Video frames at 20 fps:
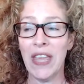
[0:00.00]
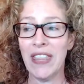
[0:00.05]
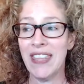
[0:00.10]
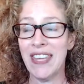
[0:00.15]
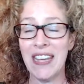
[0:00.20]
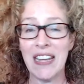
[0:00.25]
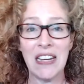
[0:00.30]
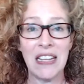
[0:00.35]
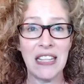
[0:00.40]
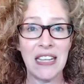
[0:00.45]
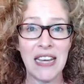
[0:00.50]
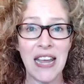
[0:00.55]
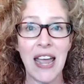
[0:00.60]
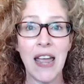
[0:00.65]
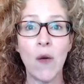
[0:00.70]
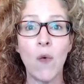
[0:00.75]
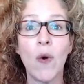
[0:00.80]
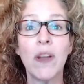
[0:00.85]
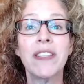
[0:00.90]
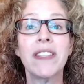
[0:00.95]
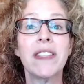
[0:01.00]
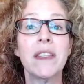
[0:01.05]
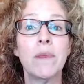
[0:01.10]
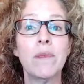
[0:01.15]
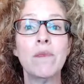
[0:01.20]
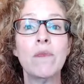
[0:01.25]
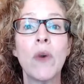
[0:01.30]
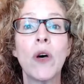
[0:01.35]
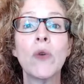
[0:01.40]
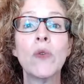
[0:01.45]
at the end of the day what's the
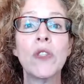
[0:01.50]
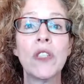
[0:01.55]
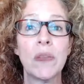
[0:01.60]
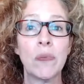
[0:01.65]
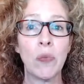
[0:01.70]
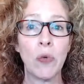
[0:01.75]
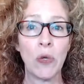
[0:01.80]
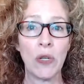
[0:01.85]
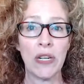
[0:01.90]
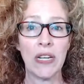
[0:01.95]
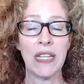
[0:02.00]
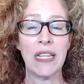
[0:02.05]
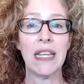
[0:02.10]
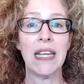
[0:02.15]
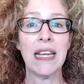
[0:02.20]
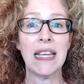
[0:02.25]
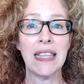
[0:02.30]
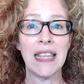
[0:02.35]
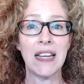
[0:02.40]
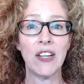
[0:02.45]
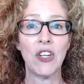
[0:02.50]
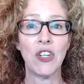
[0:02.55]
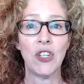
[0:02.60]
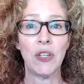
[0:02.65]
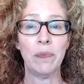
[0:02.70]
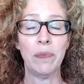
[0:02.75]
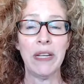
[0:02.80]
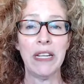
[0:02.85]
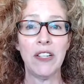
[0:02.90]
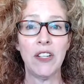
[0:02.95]
most important thing they
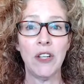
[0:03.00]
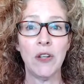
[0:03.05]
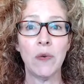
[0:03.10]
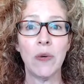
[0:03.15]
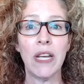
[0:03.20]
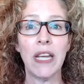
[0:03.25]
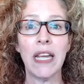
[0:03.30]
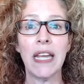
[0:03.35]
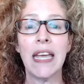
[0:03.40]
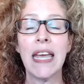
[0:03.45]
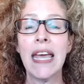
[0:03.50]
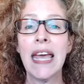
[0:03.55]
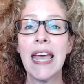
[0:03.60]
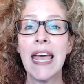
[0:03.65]
should be doing.